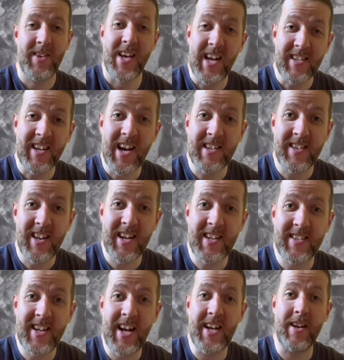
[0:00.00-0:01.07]
Yes, guys, like I
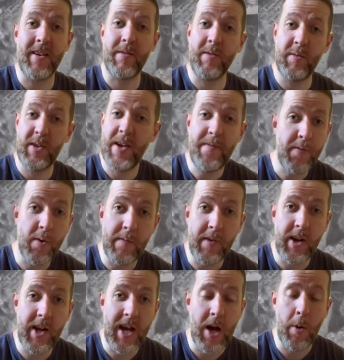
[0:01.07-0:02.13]
said, different
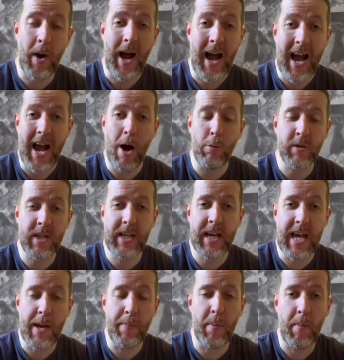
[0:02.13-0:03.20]
video, how to
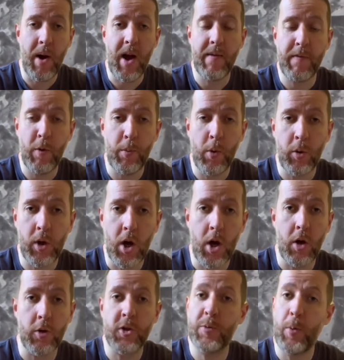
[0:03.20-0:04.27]
keep my football
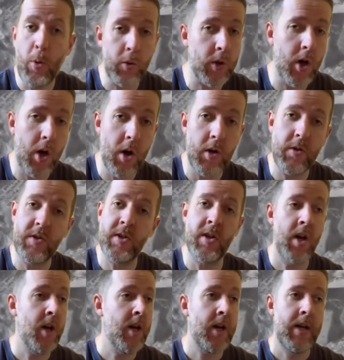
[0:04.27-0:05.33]
cards, sports cards,
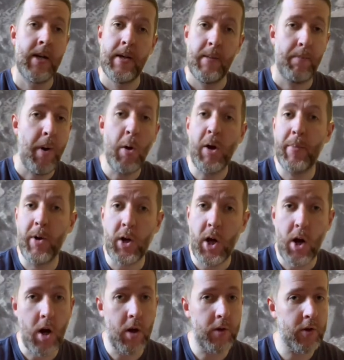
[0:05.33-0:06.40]
Pokemon
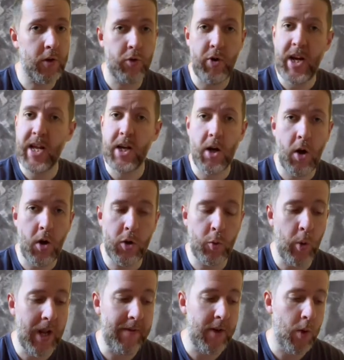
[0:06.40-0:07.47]
cards, trading cards,
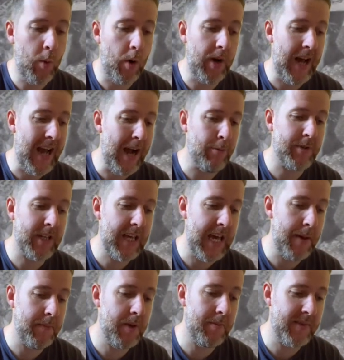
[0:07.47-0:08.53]
whatever you want, how to
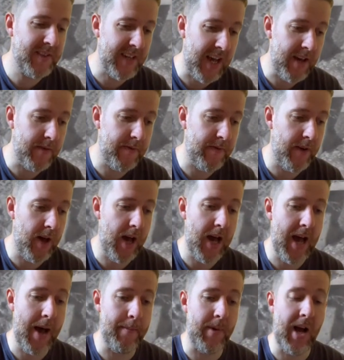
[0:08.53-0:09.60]
keep them safe
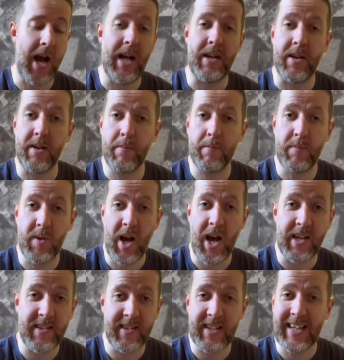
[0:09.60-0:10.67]
and
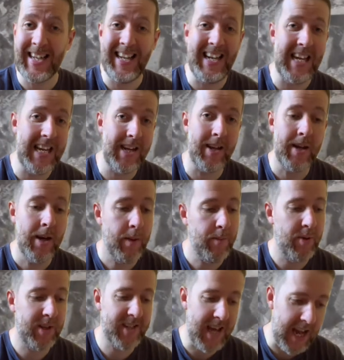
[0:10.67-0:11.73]
nice, clean,
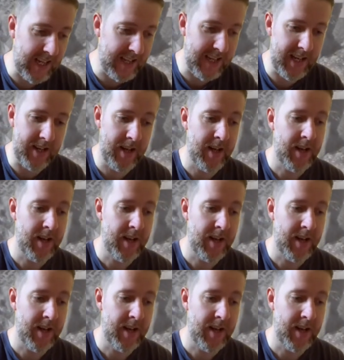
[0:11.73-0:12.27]
protected,